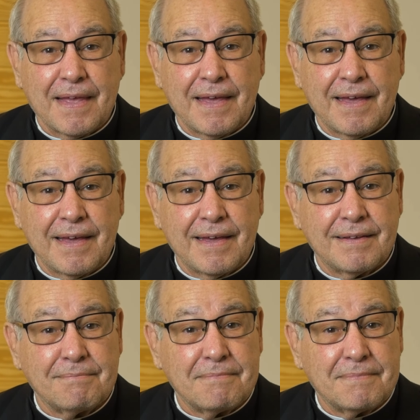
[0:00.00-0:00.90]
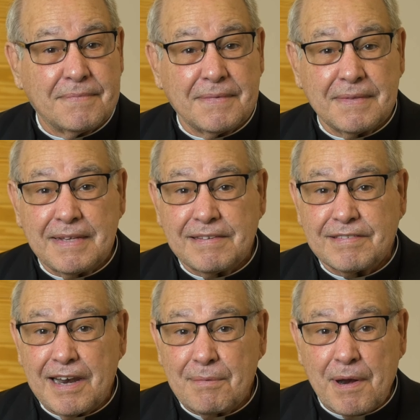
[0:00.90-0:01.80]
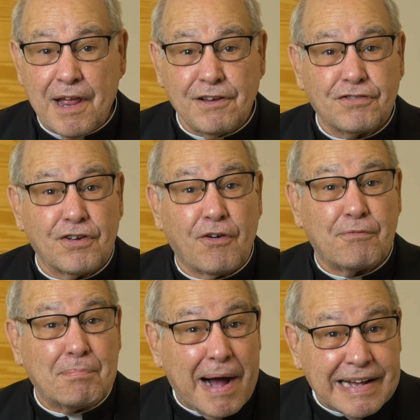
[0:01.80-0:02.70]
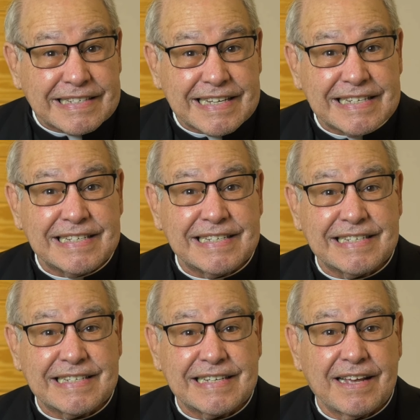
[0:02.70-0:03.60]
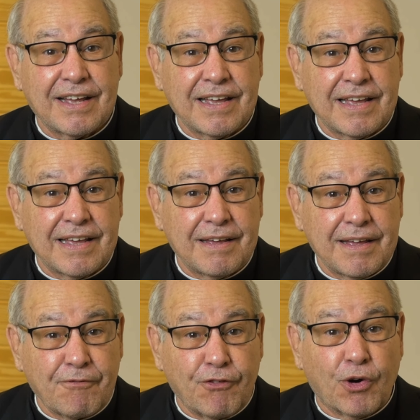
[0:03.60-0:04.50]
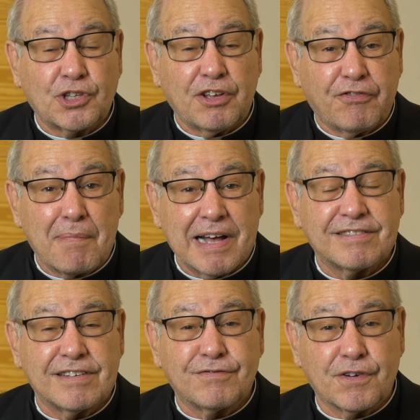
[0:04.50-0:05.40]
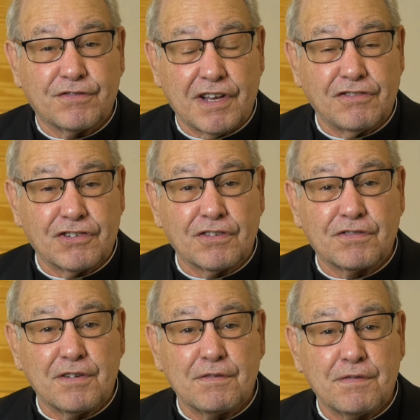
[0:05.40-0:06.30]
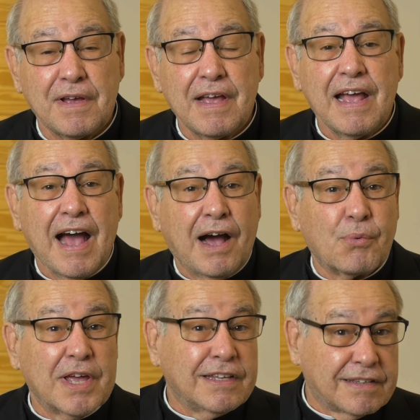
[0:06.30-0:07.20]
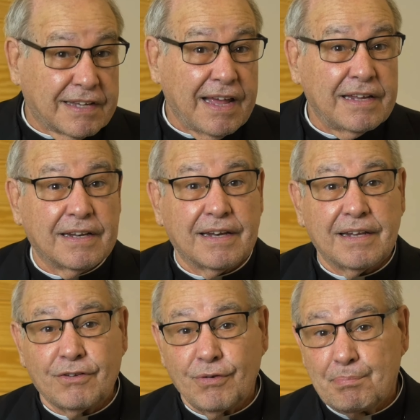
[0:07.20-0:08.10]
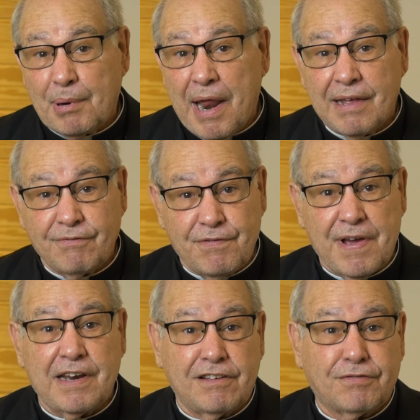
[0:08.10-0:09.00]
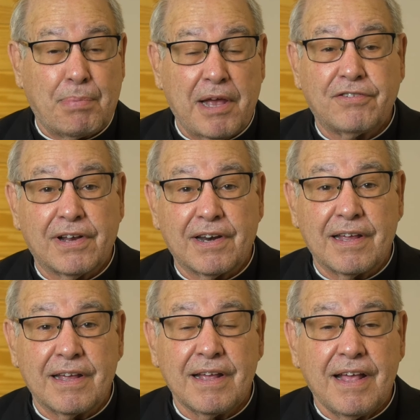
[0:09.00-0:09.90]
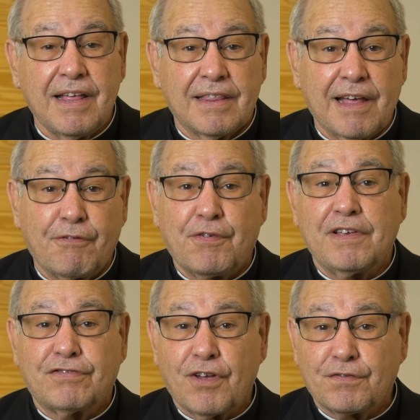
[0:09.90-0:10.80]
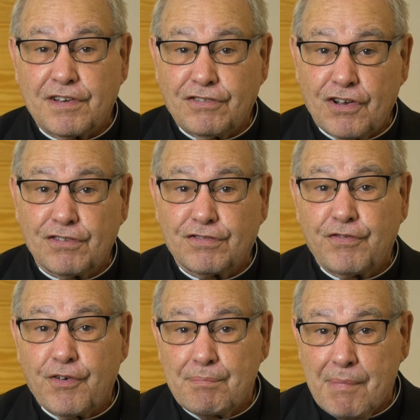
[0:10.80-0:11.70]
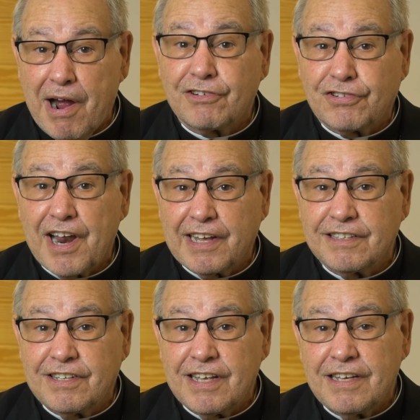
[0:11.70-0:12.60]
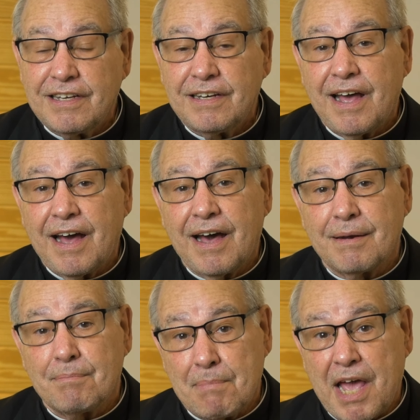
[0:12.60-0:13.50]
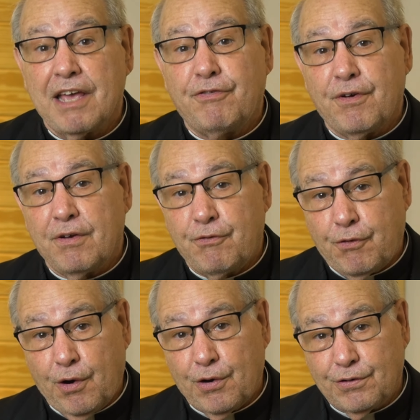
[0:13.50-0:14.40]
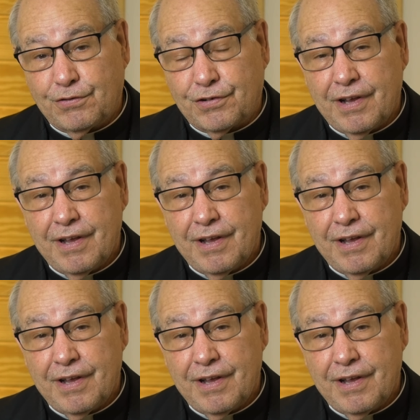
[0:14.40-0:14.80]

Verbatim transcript: uh, the celebration of masses, uh, votive masses for St. Joseph, and we intend to plan very especially the Feast of St. Joseph on March 19 and May 1st.